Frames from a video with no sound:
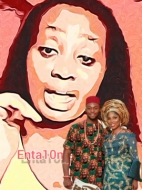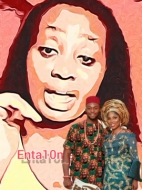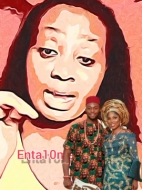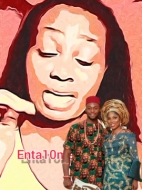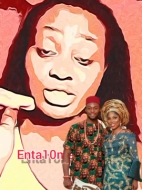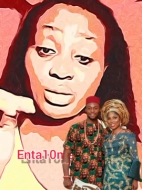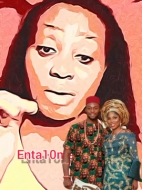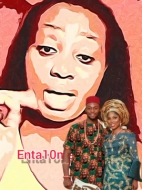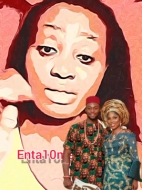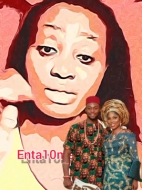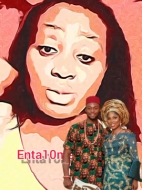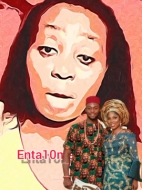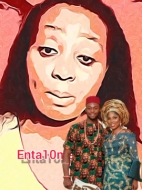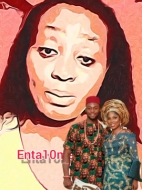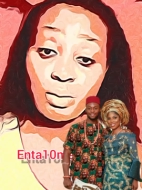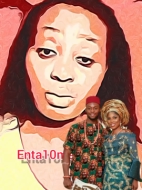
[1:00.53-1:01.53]

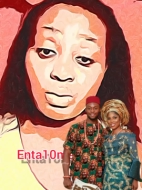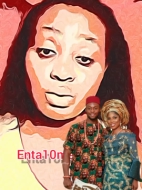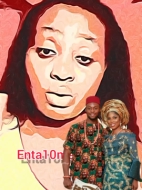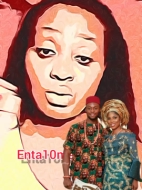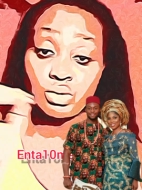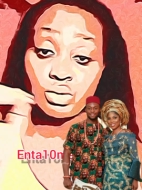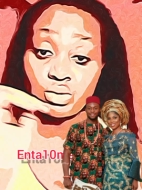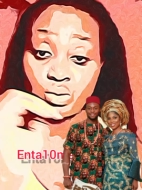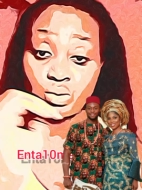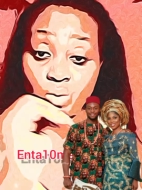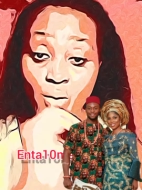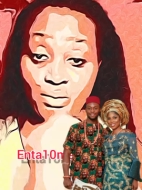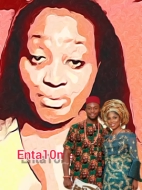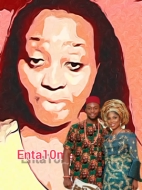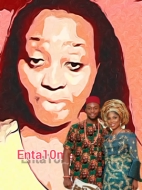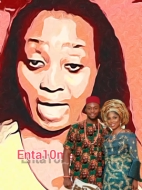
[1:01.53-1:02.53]
natural taboo
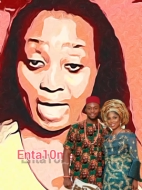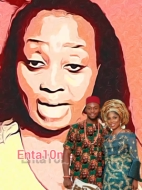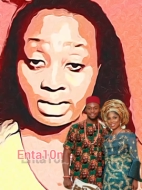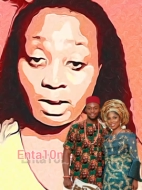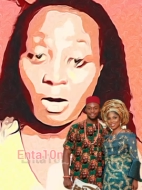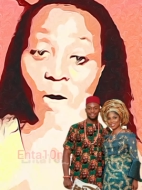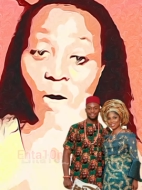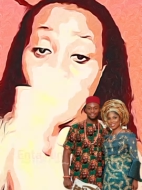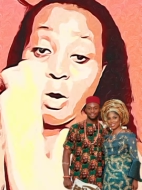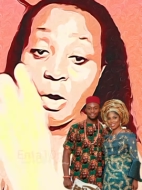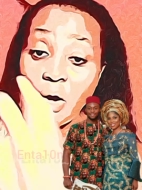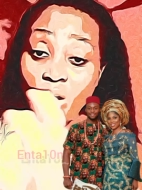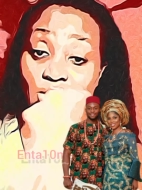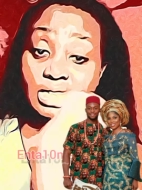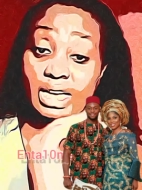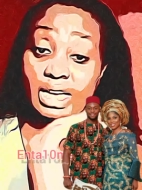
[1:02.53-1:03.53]
to offend
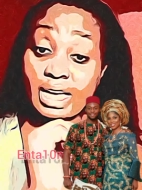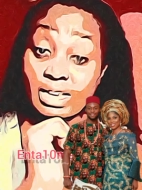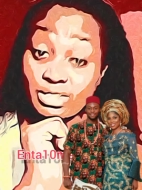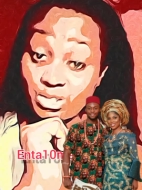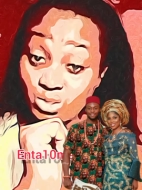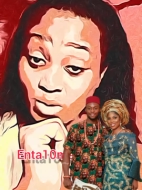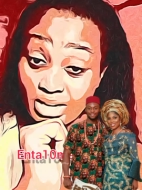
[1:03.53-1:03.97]
or hurt a